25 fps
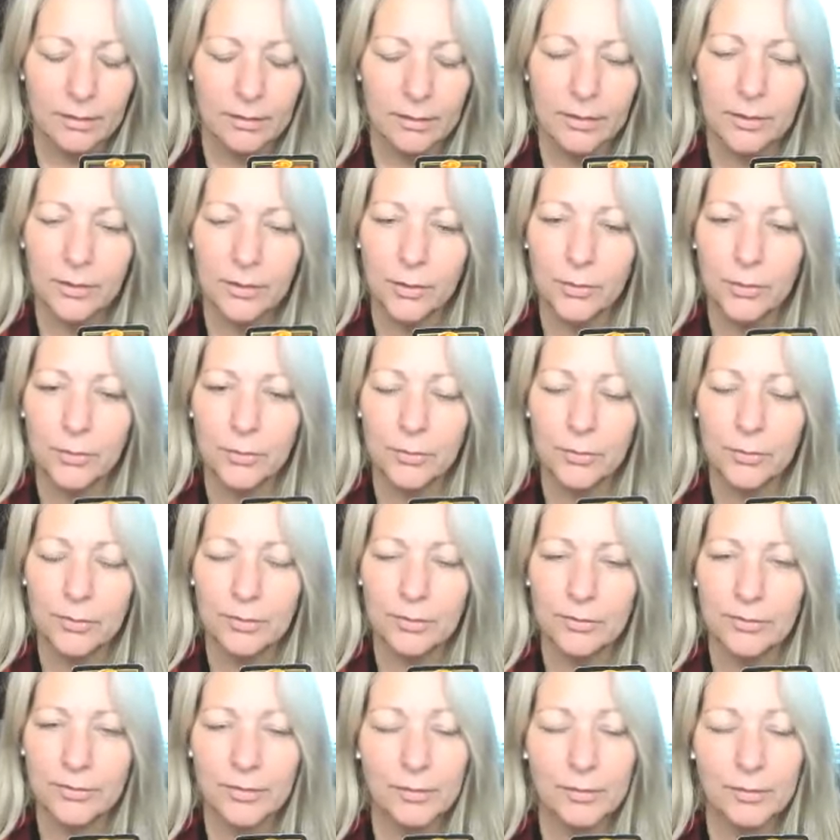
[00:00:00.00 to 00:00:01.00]
you know,
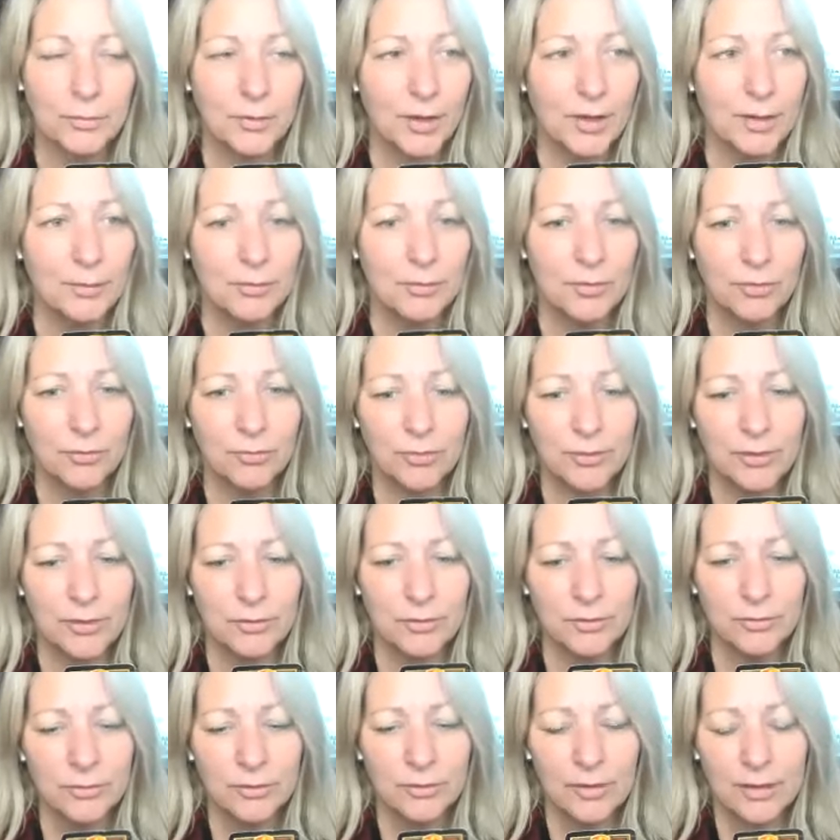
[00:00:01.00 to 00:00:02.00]
sometimes it
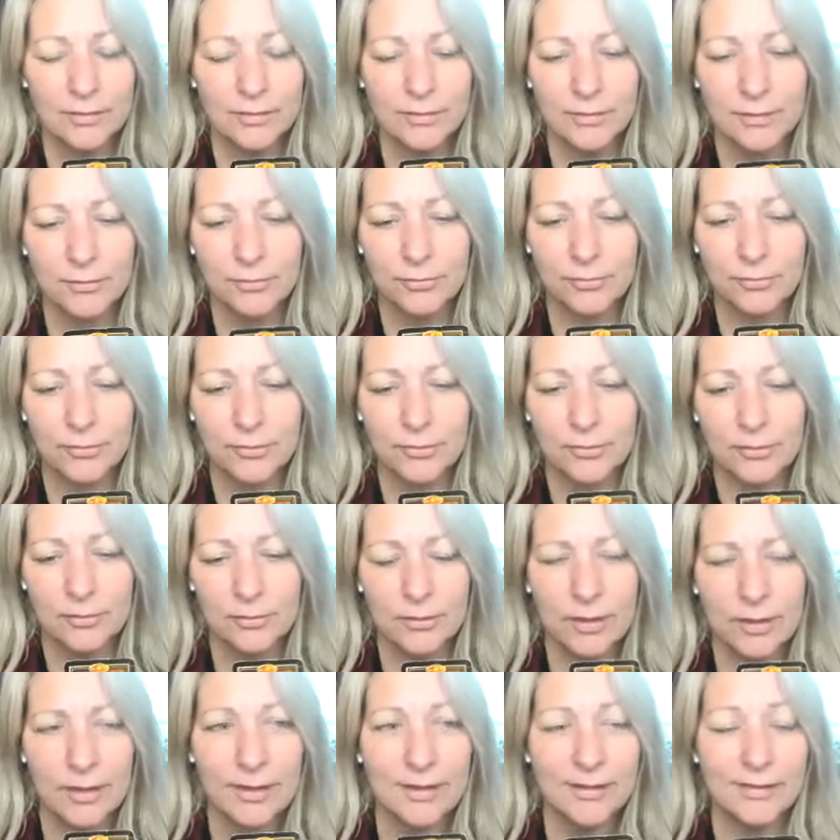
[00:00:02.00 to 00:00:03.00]
feels as if
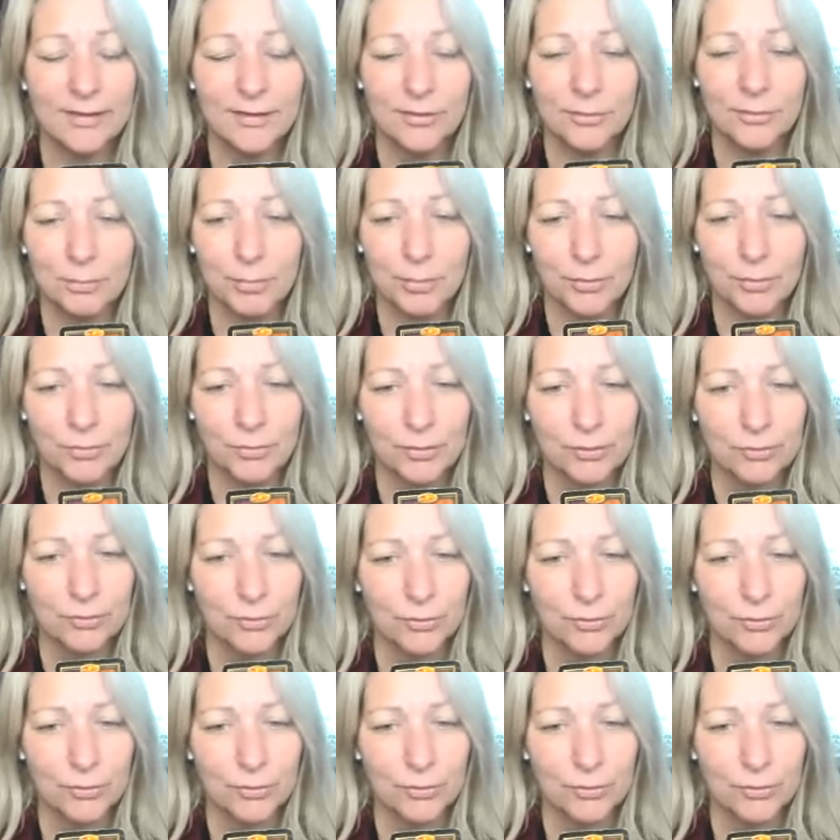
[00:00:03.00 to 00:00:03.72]
in this perfect